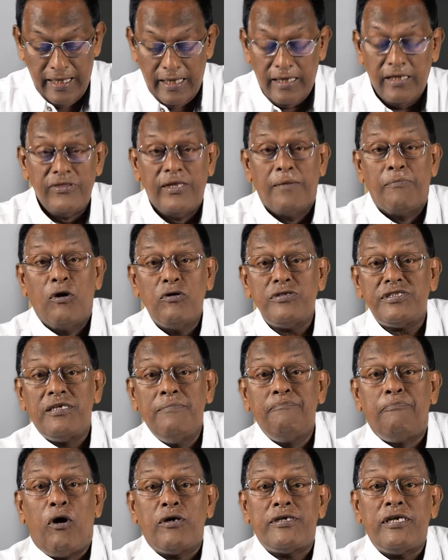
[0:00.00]
the most
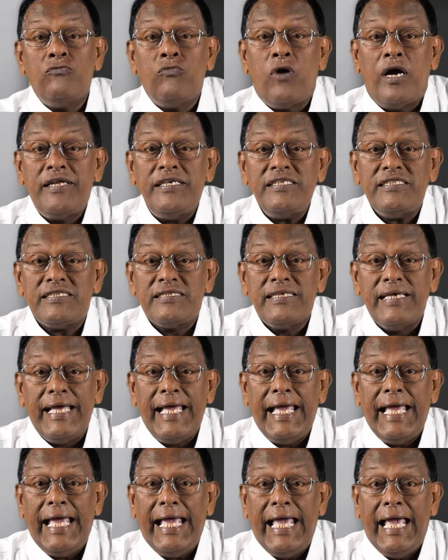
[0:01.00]
important one is
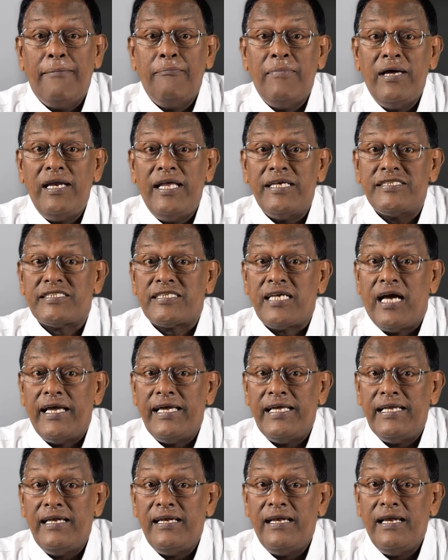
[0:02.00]
MLA
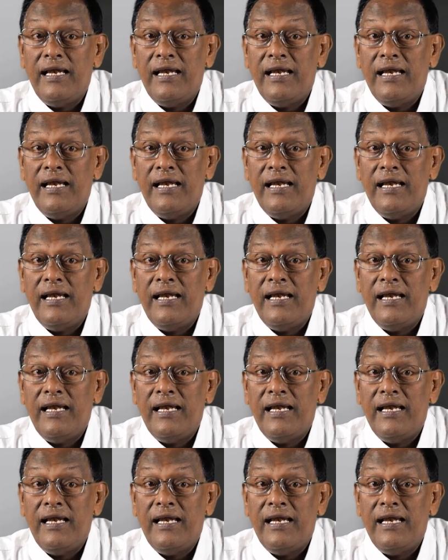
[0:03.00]
style